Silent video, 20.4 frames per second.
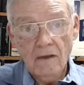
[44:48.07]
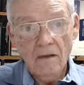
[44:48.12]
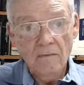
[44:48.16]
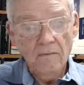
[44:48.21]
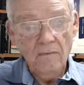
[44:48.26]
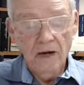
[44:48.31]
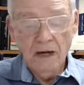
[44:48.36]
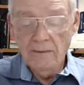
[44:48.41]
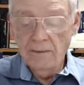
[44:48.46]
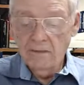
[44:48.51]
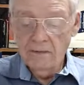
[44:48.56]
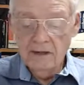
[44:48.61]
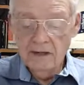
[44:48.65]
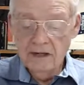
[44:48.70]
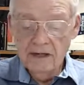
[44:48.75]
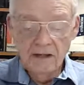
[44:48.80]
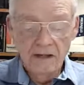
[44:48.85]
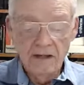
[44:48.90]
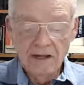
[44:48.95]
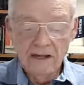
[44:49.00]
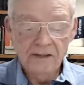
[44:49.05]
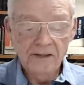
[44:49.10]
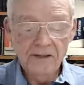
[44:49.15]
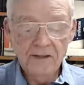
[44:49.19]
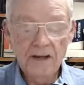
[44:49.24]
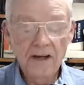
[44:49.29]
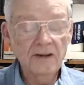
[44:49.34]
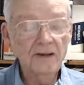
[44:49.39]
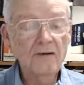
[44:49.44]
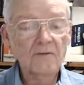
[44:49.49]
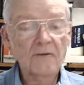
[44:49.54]
Probably less than
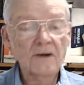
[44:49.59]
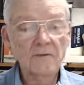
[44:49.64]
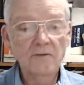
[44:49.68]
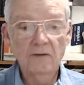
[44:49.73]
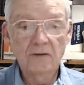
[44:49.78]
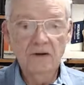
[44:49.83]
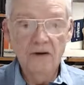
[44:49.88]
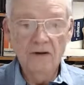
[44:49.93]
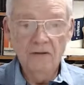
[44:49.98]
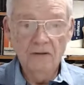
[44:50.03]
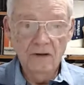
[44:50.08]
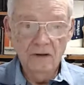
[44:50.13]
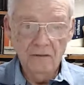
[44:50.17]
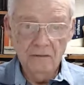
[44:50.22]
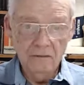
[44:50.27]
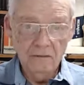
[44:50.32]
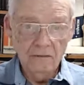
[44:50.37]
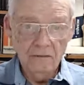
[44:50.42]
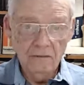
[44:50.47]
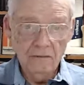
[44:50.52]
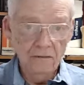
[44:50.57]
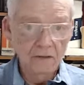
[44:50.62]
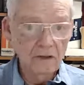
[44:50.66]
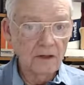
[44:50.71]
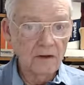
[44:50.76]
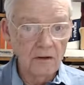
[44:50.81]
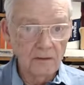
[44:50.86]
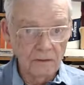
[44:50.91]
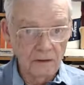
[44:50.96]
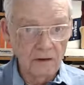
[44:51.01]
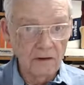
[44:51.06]
100 people all told. you
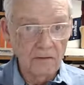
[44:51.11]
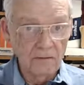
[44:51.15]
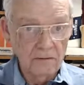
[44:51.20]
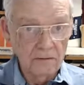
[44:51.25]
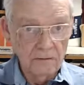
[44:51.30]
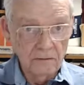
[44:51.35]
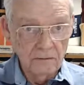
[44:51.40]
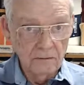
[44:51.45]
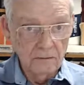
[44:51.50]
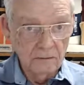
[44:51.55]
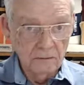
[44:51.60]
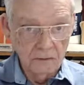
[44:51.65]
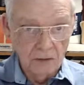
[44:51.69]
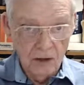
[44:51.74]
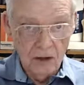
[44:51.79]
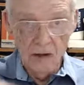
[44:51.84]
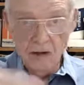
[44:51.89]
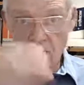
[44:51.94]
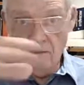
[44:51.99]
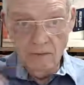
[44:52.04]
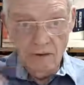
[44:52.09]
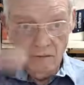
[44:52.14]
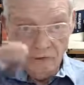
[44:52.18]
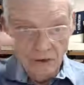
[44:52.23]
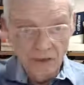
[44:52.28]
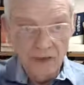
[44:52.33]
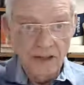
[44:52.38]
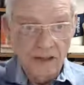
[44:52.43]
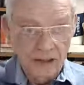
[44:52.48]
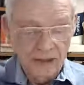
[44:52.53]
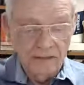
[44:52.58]
know, all the boats
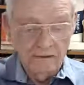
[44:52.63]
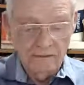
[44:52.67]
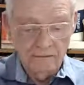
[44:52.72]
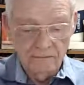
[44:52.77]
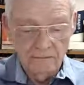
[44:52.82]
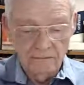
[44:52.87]
together.